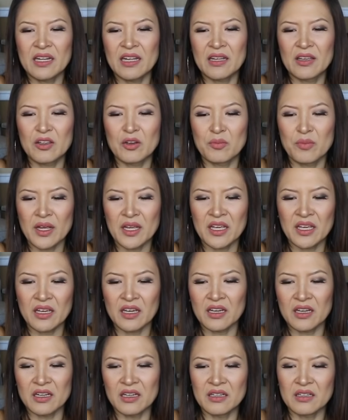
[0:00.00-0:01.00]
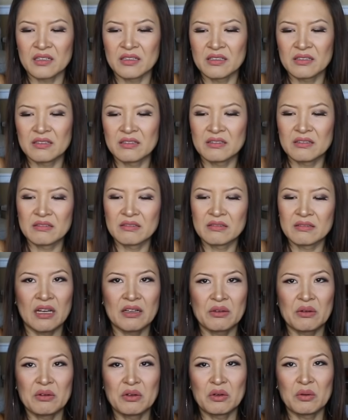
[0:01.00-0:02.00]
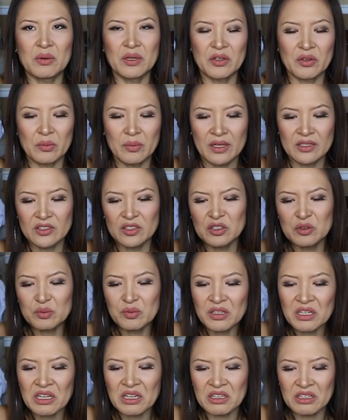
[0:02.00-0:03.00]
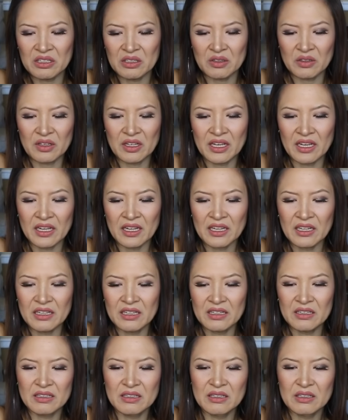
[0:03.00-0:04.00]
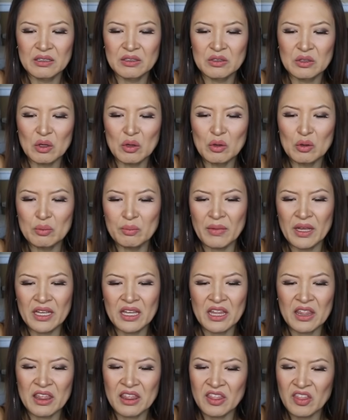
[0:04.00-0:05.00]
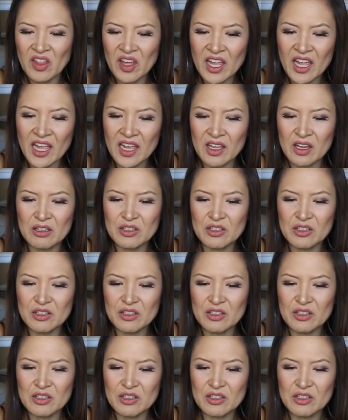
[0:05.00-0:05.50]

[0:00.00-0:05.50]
Like you're making a, I don't know what you make. Just spread it good, okay? Don't make it thick.